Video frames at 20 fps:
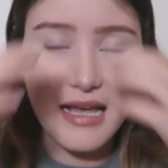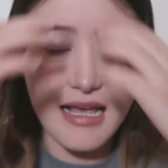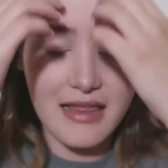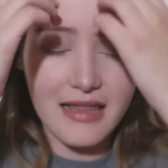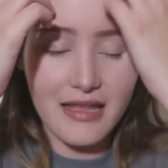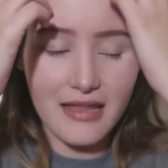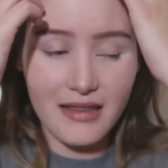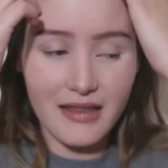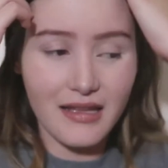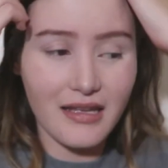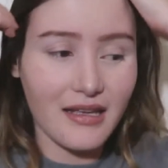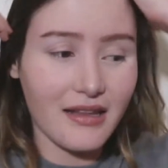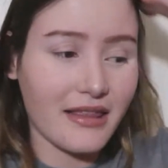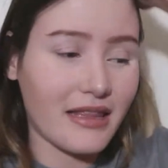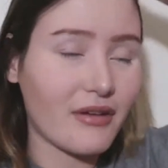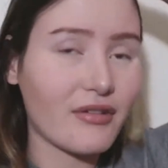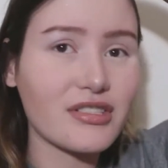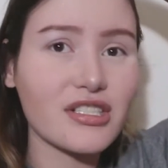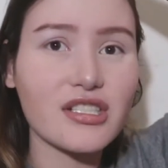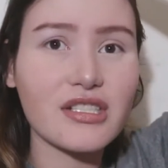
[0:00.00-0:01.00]
And then
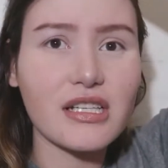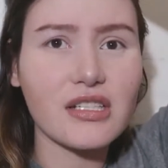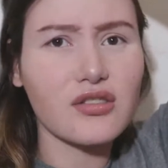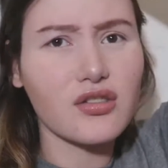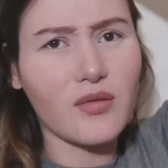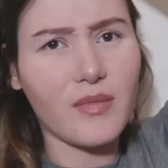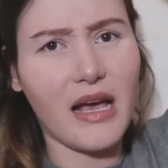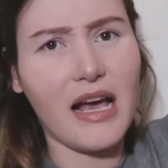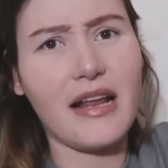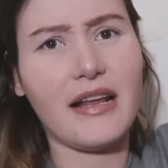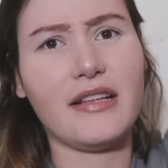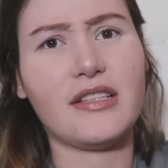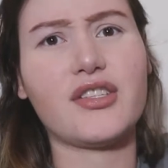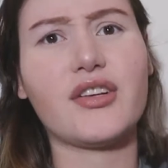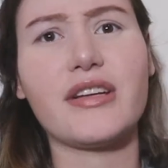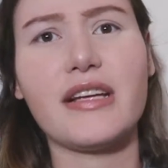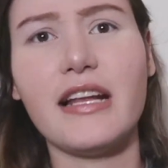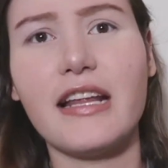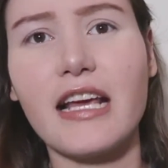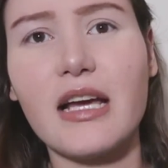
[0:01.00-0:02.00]
they would just get so mad and
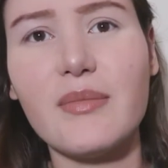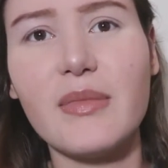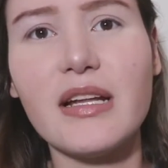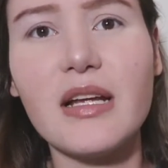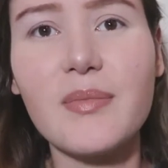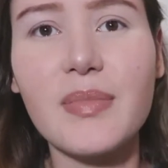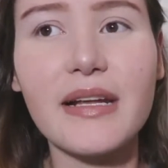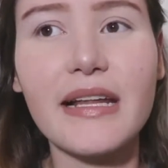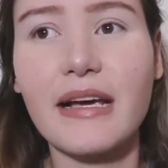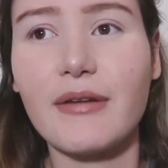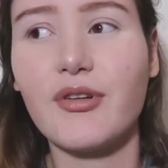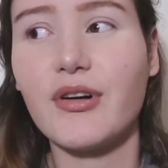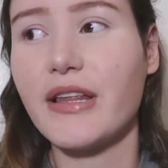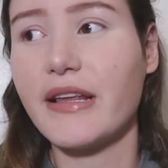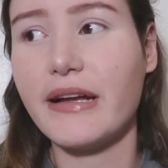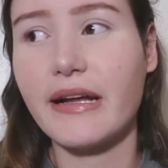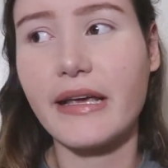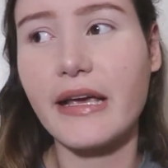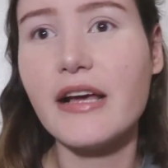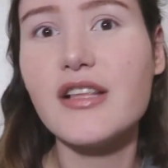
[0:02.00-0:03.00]
start yelling at me. And I'd be like, well,
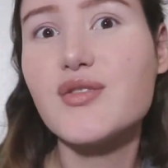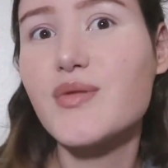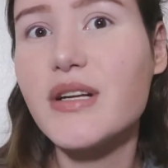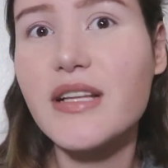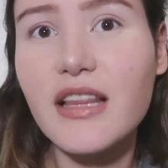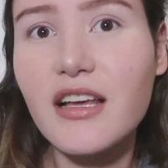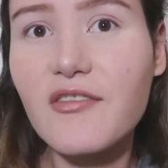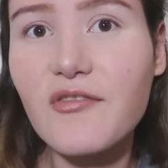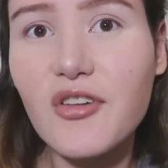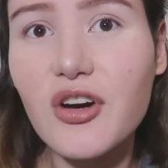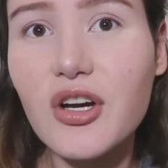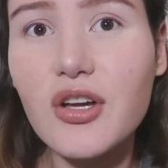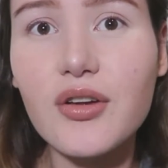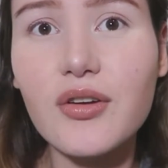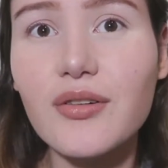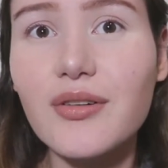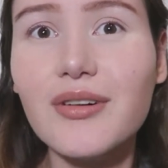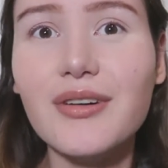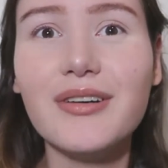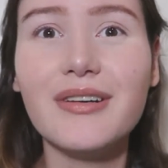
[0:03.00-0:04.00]
then I can't do anything for
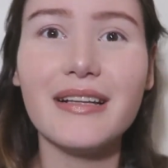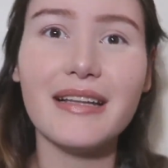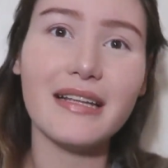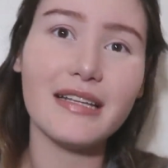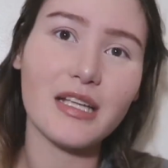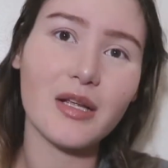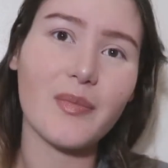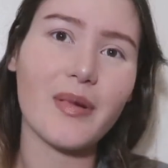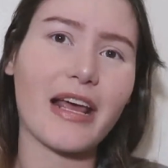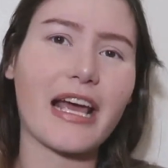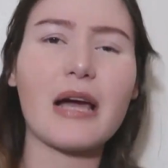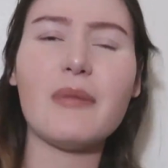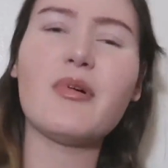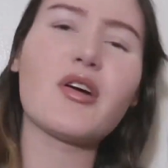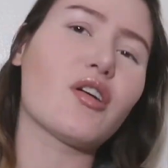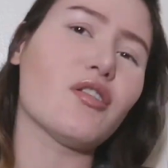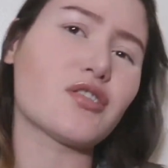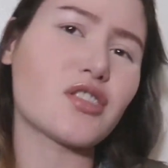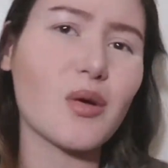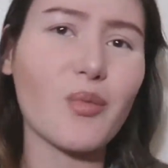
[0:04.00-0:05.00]
you. And then they'd be like, I'm
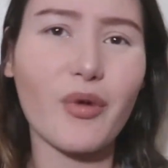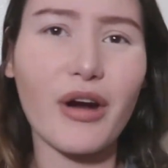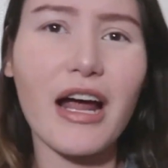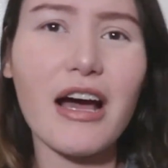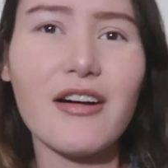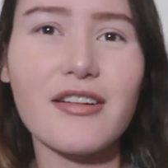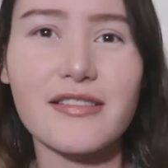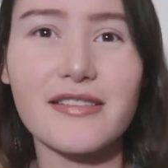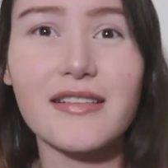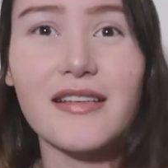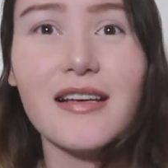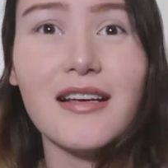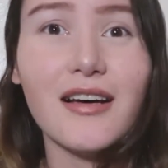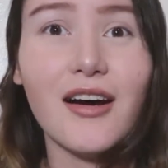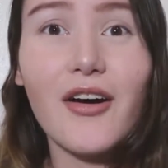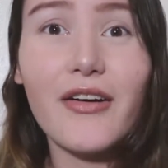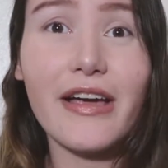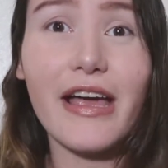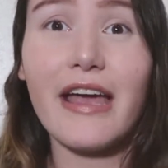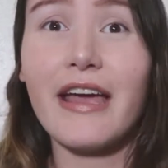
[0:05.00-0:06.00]
gonna go somewhere else.
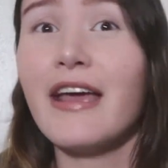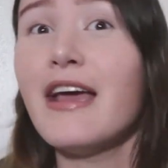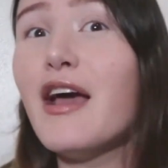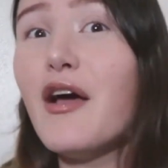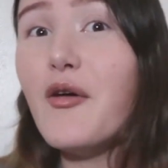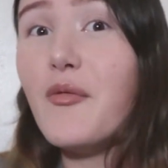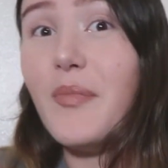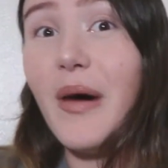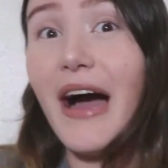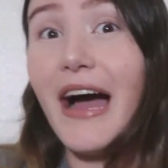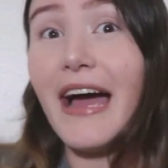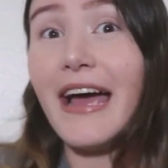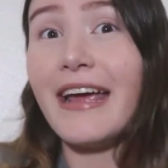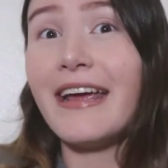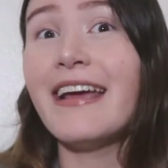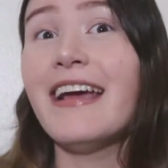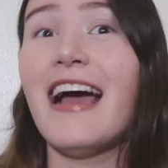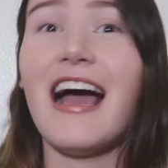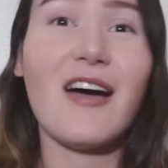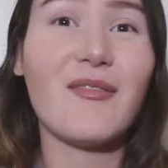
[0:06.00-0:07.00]
Okay,
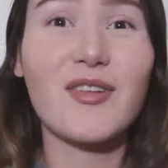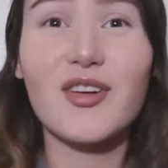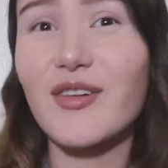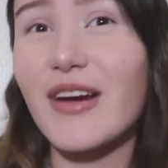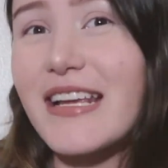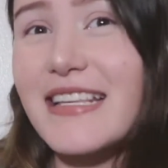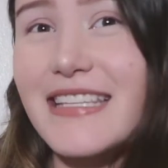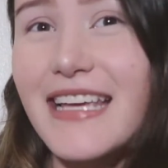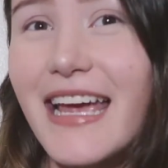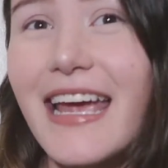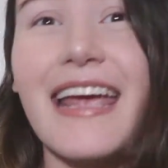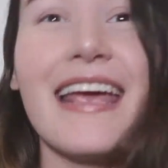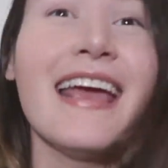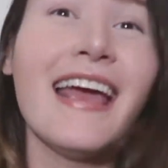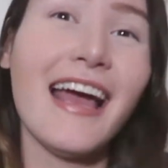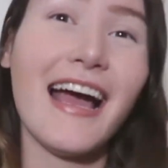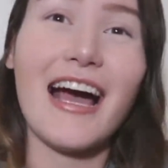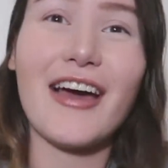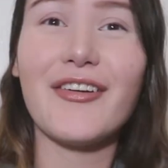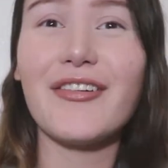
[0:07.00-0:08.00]
bye. Have a great day.
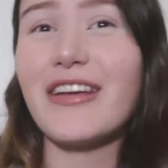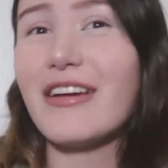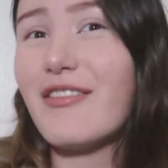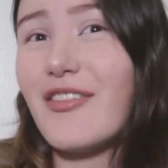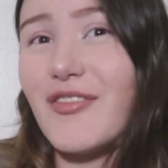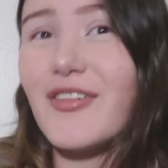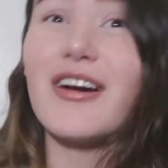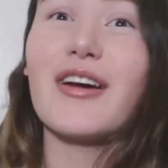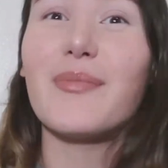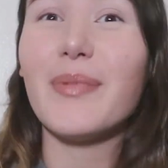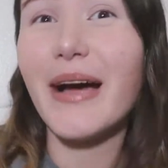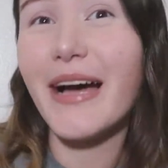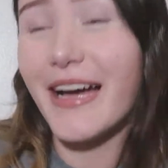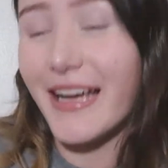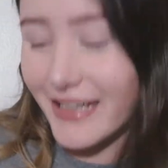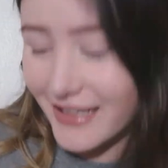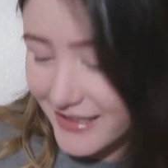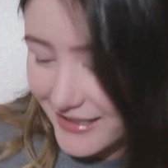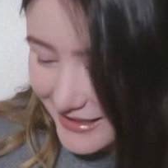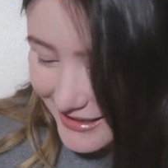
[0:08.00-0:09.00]
I don't give a fuck.
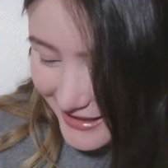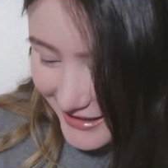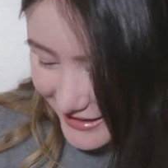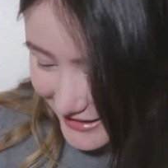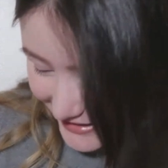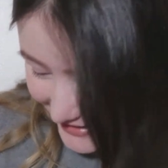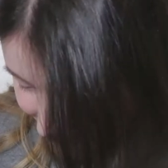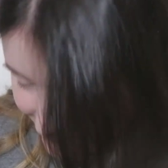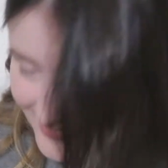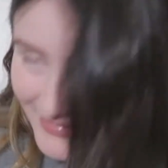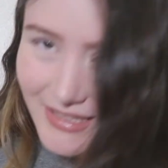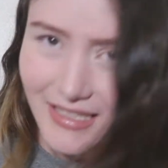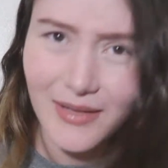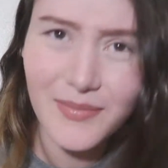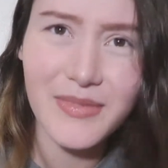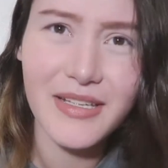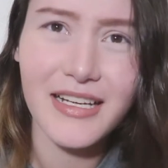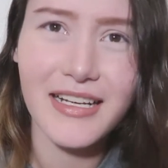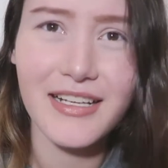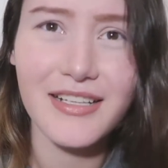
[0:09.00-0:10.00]
Bye.
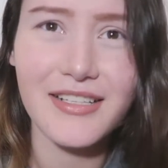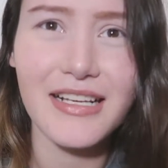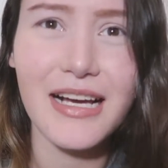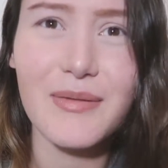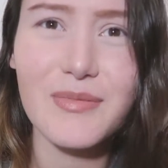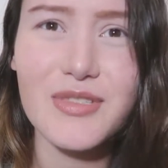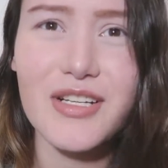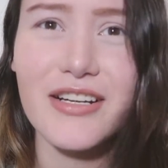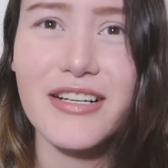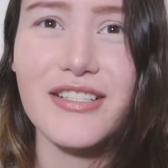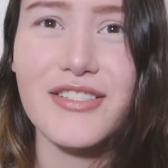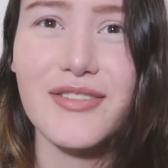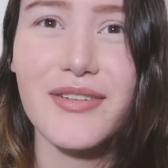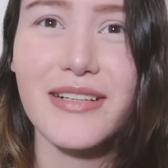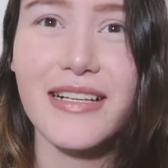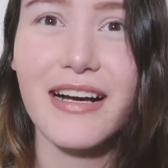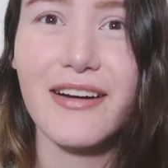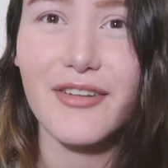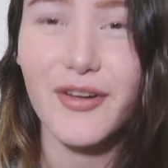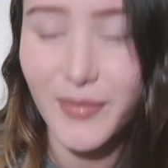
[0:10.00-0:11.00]
I'm yelling. I'm talking
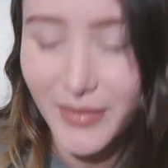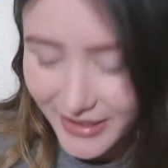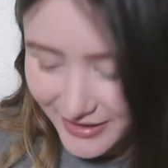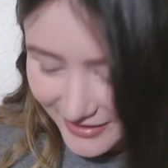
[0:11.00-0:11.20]
so loud. Oh